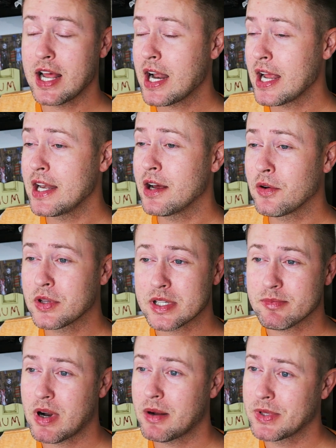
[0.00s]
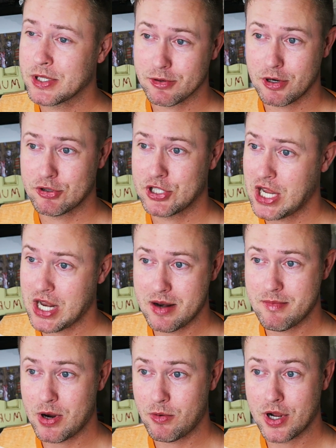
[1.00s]
And I know there's probably gross shit
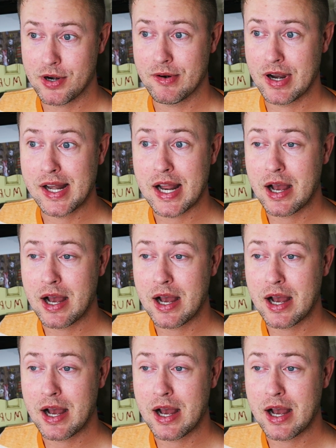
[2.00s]
in my water right